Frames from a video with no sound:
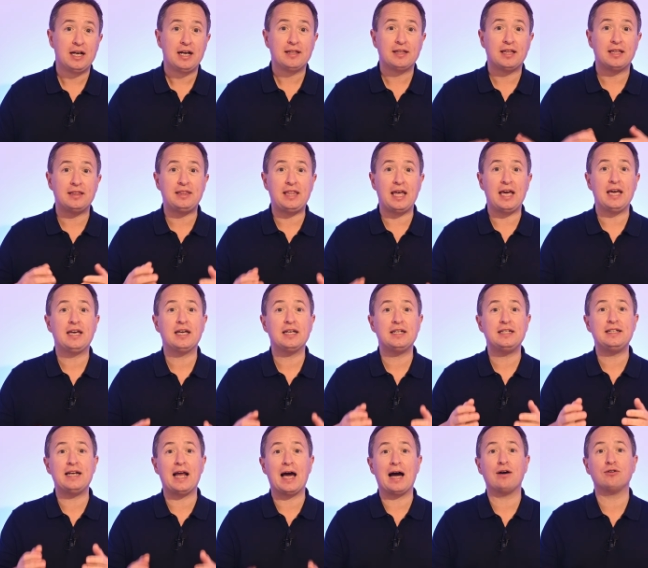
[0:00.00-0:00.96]
that they
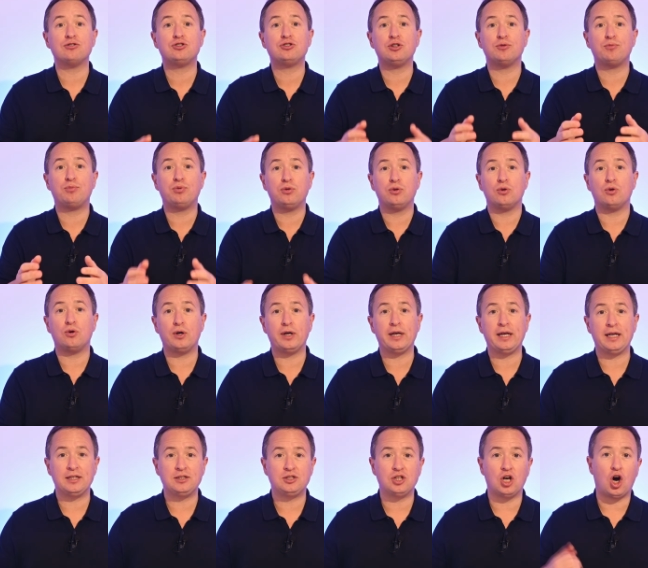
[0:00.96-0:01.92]
can now deploy
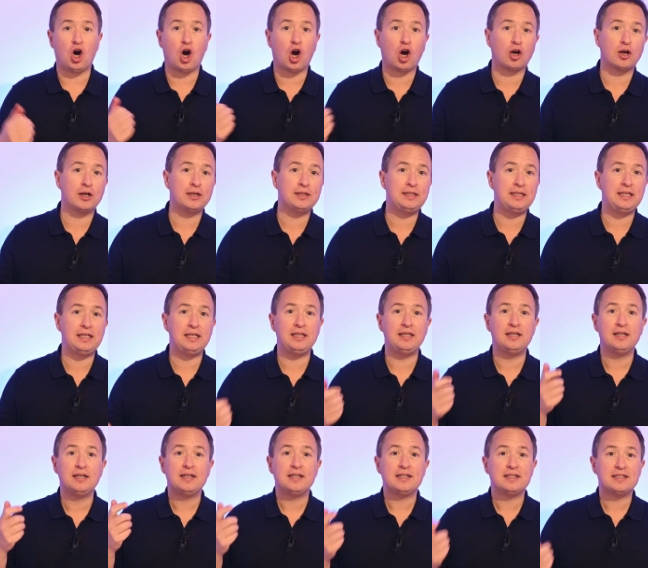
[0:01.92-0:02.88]
into R&D,
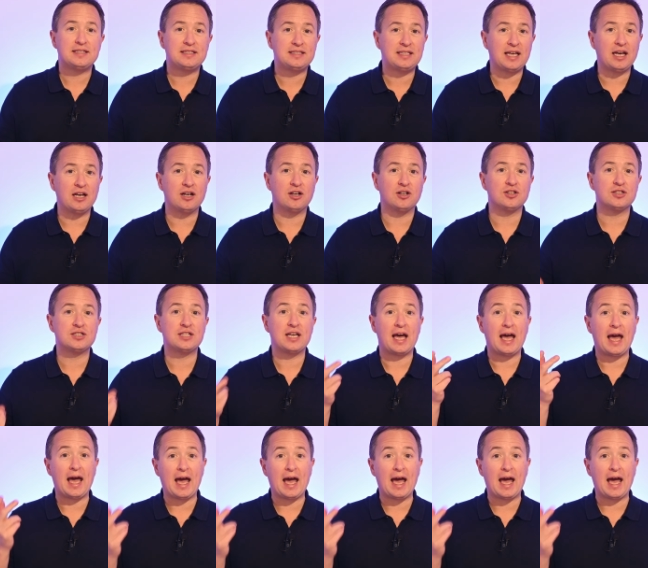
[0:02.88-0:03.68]
sales,